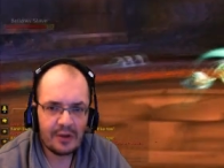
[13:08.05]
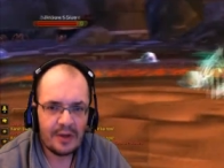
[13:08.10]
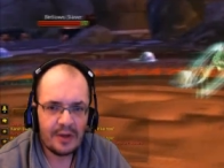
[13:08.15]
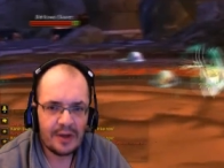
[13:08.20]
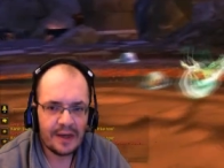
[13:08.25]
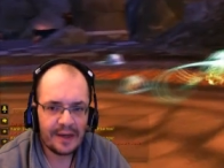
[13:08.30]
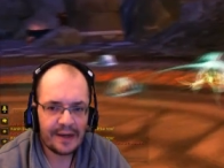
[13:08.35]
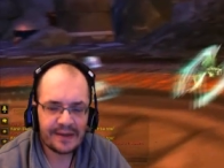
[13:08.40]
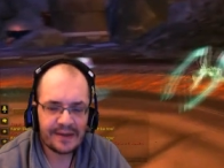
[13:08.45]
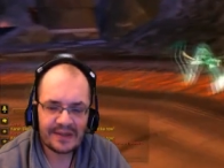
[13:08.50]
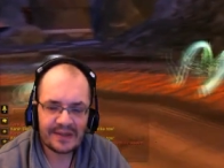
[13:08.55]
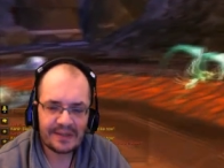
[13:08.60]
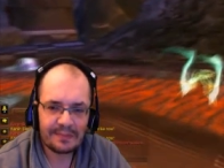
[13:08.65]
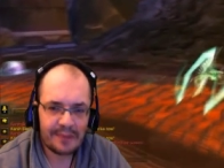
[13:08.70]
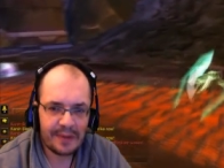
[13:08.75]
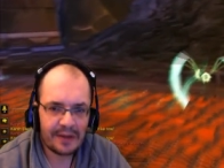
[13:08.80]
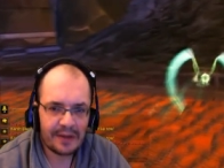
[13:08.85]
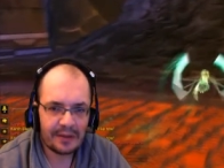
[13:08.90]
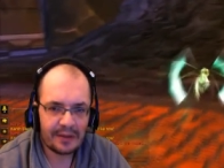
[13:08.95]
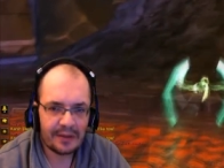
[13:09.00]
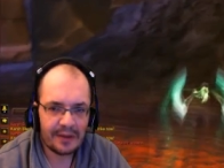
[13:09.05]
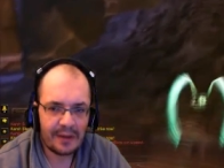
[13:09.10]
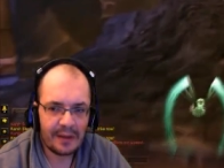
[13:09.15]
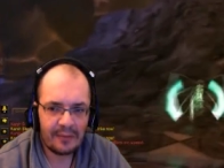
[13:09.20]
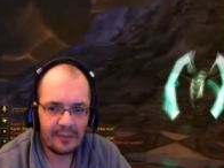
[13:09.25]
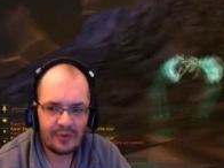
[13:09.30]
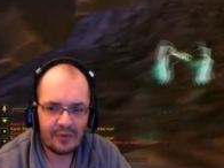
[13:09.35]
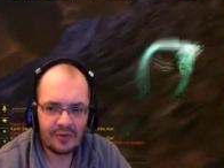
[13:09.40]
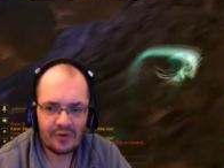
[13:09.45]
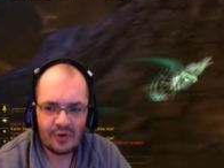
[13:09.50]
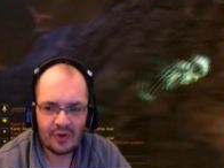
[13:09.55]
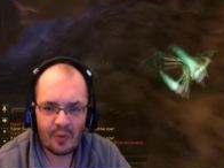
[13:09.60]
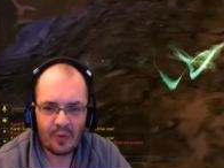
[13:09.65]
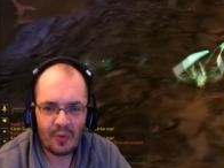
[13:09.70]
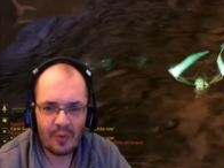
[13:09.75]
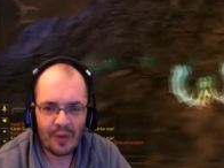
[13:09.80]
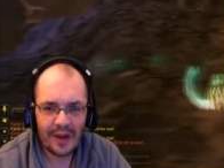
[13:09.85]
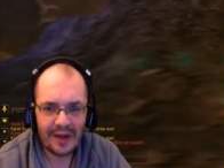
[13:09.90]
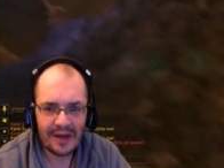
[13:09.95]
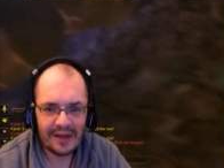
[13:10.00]
peculiar spell. I'm not
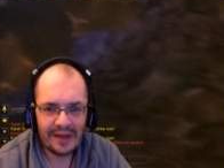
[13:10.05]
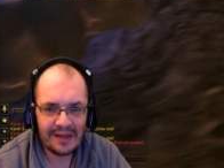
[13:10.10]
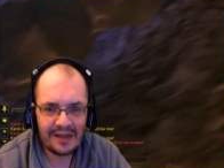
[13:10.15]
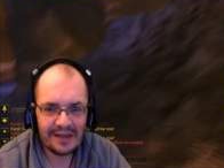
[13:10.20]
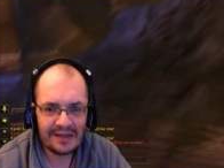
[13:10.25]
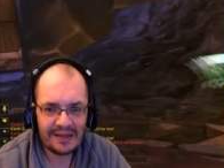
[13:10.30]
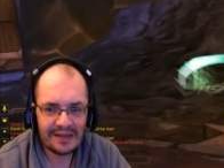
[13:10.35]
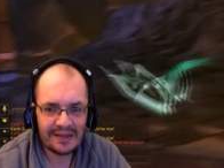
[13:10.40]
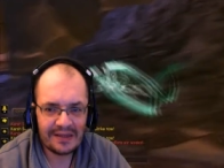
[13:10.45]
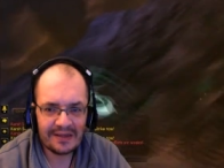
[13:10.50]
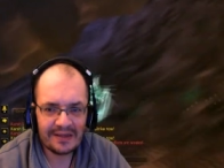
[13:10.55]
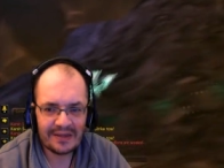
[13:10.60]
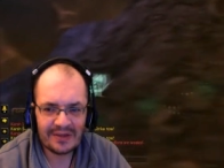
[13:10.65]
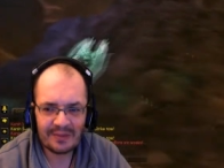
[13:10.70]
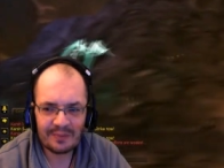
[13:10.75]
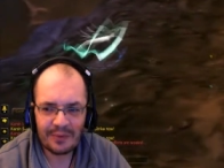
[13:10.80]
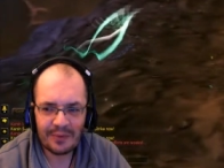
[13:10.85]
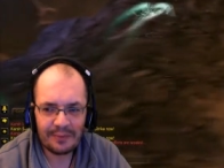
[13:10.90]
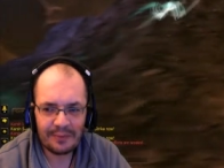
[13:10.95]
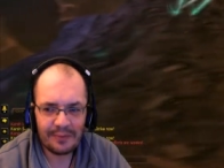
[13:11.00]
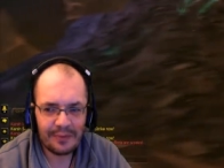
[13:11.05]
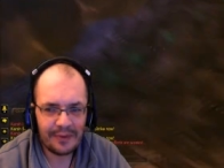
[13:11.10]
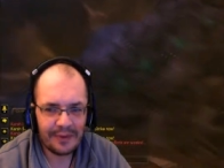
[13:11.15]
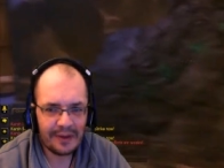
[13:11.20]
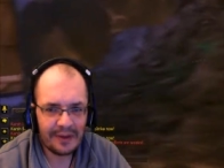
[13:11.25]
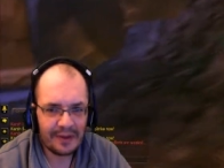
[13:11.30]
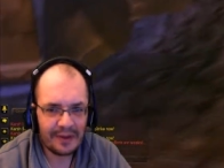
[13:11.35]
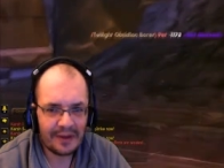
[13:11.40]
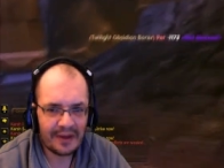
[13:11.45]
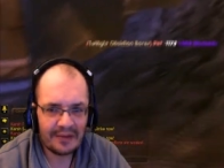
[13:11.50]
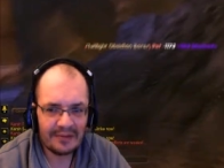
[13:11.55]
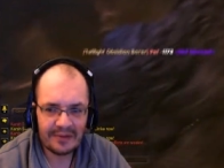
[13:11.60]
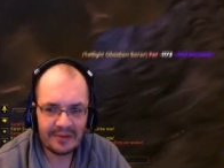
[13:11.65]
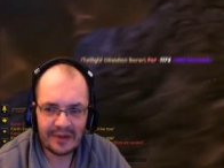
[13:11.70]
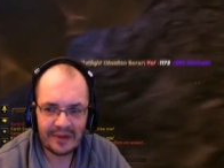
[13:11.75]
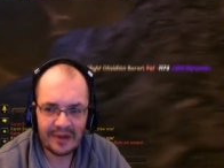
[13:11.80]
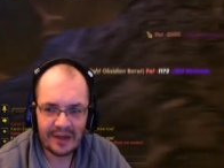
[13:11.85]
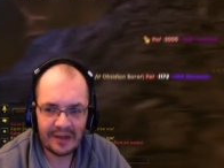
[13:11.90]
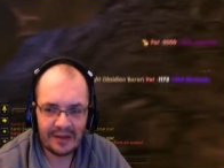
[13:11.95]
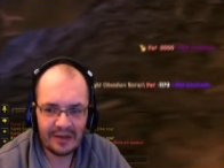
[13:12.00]
too sure what it is. It's this purple thing
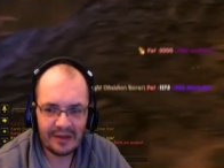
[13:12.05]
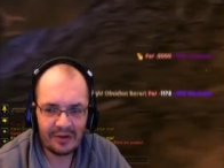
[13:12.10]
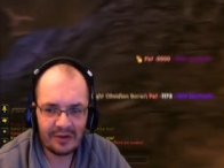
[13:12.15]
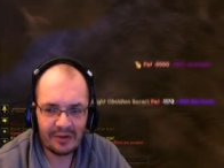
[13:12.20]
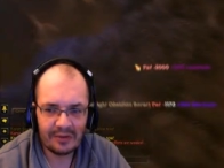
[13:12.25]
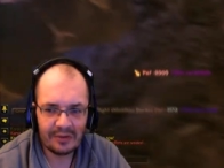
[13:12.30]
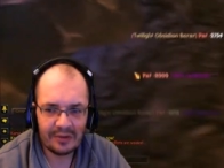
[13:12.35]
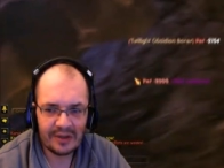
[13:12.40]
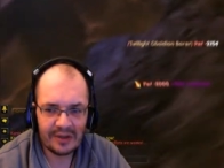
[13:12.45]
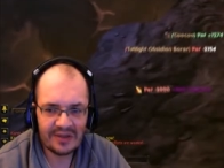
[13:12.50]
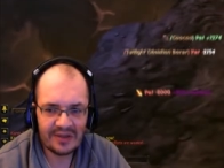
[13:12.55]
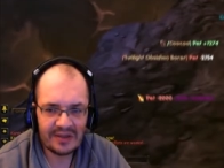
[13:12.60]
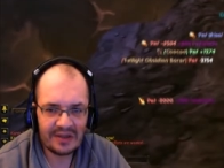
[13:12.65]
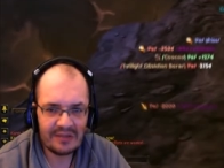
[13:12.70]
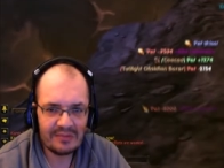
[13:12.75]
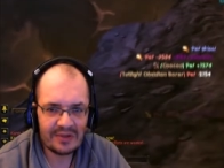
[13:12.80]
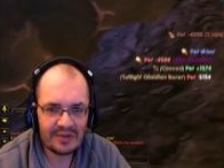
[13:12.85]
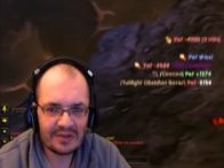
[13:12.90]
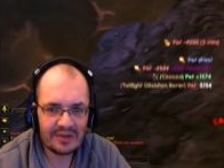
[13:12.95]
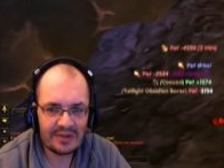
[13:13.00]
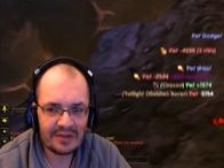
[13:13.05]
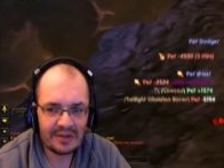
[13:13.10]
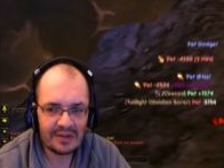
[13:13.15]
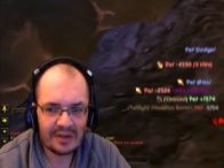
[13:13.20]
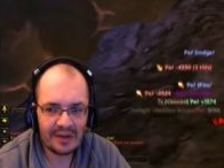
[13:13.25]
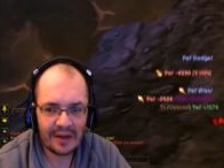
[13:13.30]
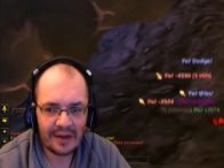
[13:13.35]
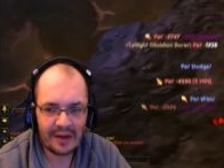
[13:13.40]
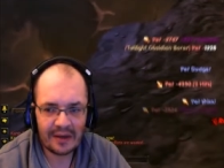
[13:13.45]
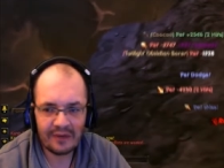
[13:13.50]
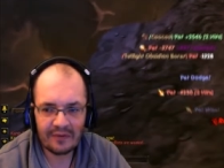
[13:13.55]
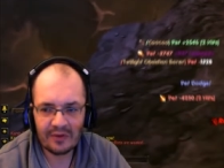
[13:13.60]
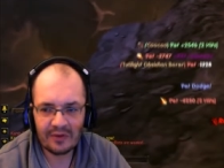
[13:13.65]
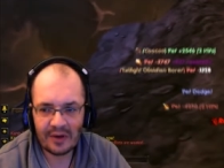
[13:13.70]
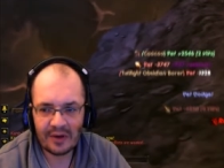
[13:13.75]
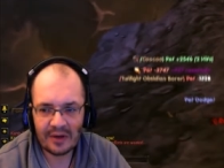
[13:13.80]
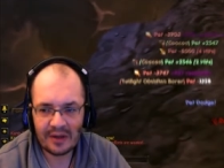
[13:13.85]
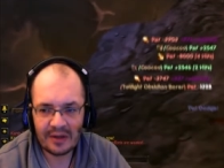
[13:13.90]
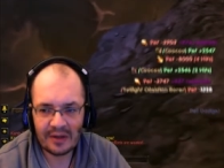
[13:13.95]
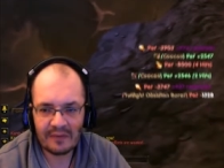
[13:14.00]
that keeps on hitting you. It seems
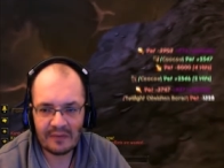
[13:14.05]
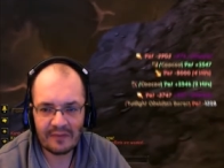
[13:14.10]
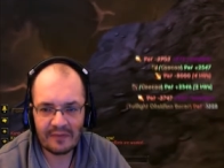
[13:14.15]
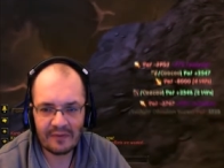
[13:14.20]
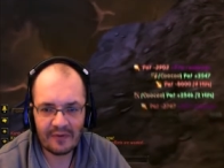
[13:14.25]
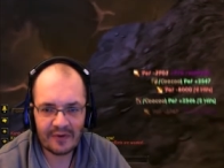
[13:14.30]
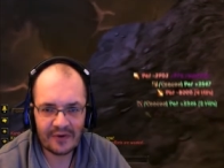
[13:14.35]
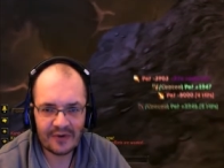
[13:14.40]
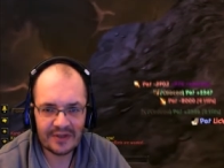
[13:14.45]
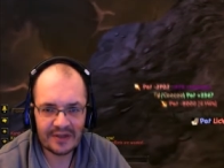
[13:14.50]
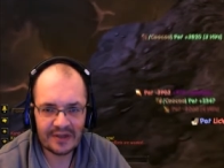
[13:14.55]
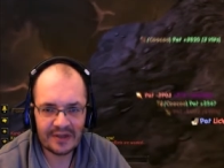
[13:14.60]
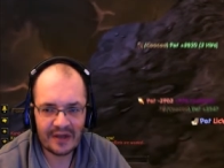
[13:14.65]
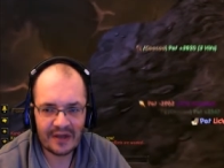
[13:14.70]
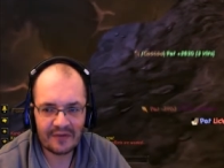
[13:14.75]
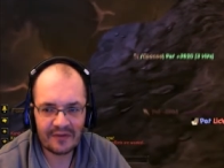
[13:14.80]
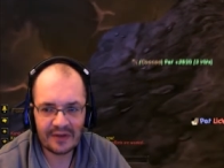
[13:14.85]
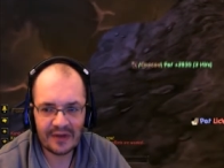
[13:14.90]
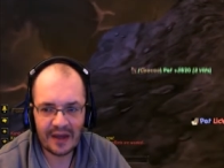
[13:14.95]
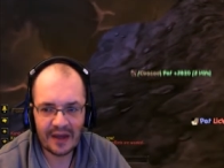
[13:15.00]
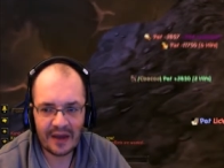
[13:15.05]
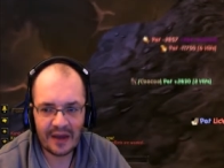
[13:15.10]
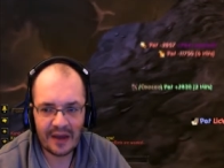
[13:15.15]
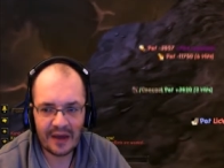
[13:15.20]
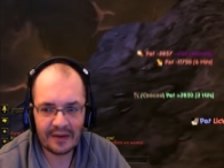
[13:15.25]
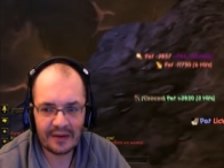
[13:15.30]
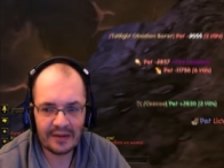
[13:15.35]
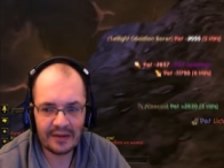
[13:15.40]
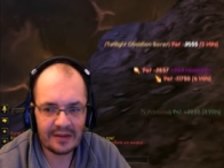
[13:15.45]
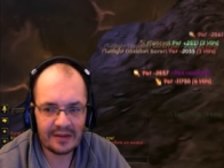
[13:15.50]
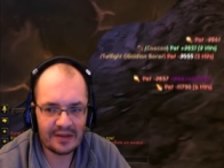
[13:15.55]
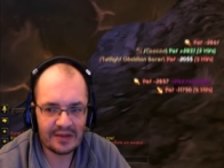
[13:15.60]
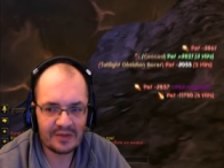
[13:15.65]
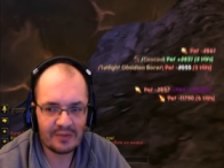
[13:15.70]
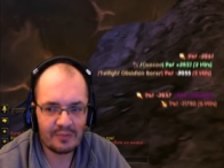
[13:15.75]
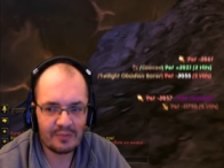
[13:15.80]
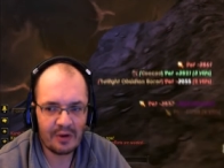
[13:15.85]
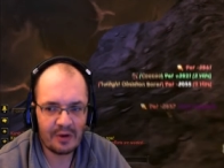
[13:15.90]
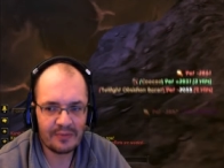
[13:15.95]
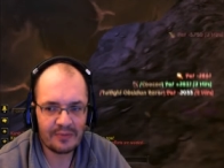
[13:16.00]
like if you don't hit them fast enough or take out
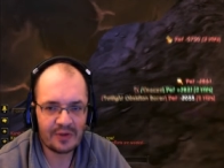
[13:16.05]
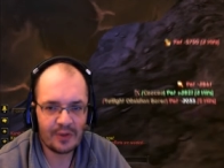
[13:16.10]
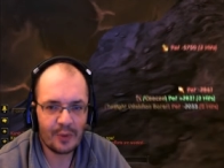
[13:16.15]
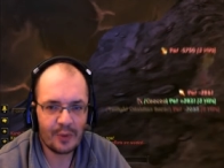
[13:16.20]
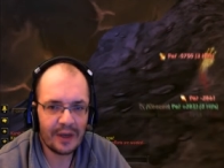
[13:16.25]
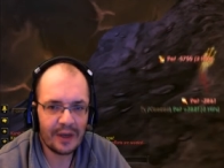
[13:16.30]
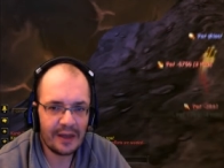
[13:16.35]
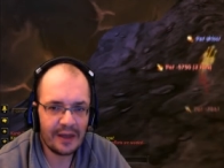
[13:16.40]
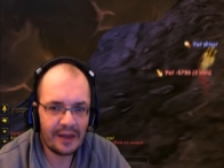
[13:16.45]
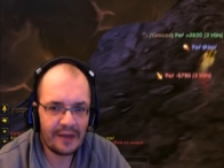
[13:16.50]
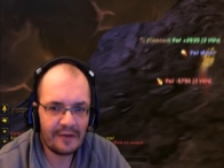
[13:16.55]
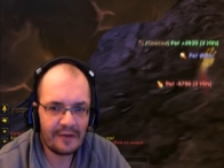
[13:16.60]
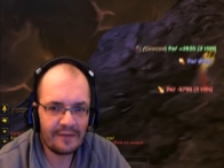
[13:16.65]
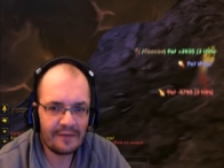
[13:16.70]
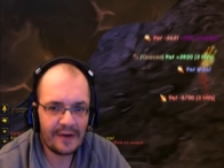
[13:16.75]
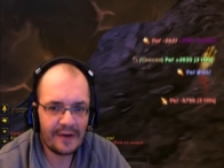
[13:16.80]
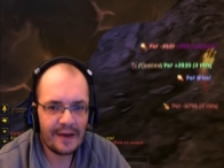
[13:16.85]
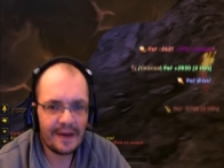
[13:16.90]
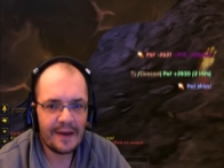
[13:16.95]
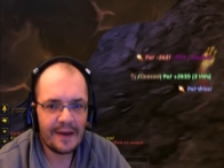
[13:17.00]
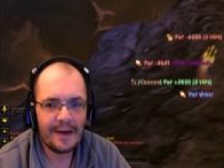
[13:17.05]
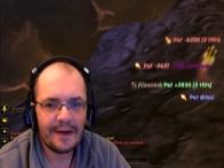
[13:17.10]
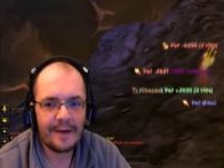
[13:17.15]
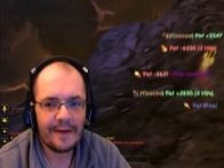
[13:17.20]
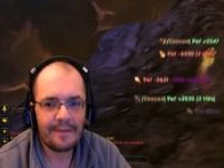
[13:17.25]
these mobs quick enough,